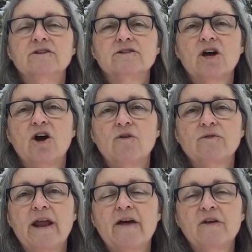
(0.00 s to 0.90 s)

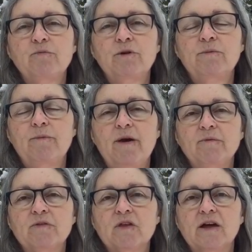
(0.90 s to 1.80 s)
So now they put him to
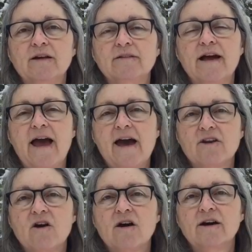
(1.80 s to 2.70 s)
bed with a
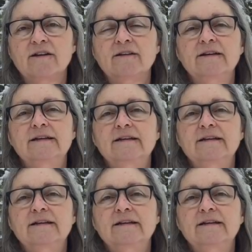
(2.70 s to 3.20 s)
hat on.